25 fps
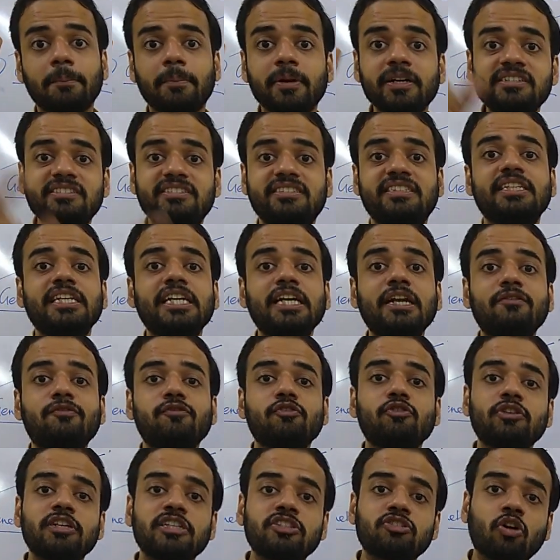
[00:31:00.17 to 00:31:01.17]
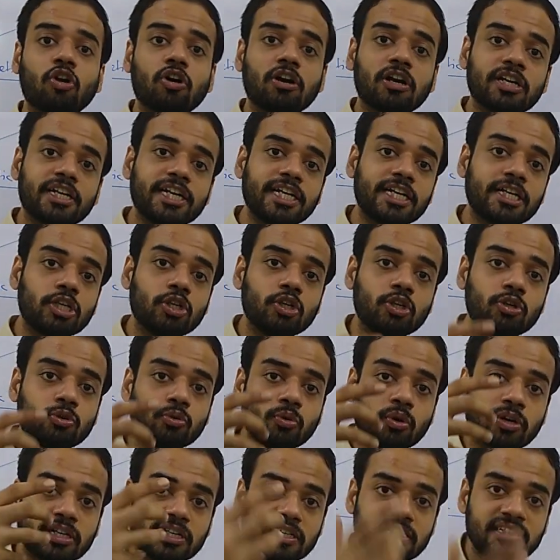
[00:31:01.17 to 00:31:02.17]
But gene flow is occurring due
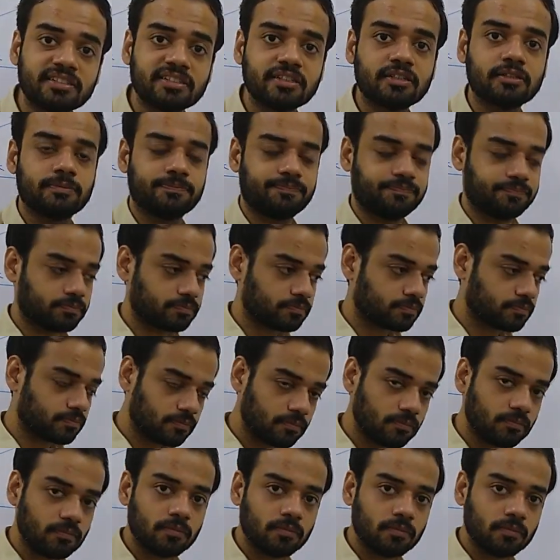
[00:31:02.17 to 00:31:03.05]
to a reason.